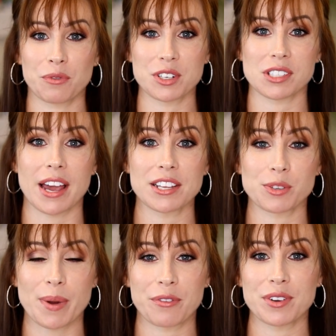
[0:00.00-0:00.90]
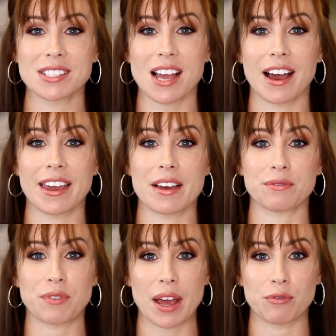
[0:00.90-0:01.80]
For size reference, I
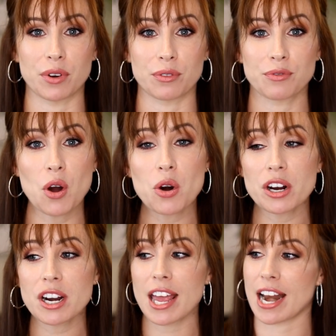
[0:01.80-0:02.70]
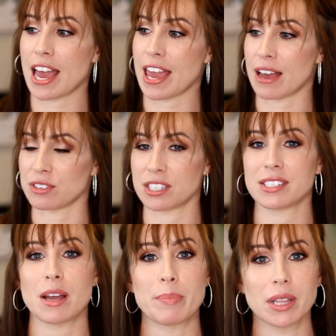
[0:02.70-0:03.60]
am five foot four and I have
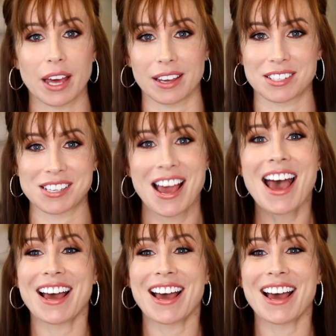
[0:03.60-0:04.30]
stumpy legs.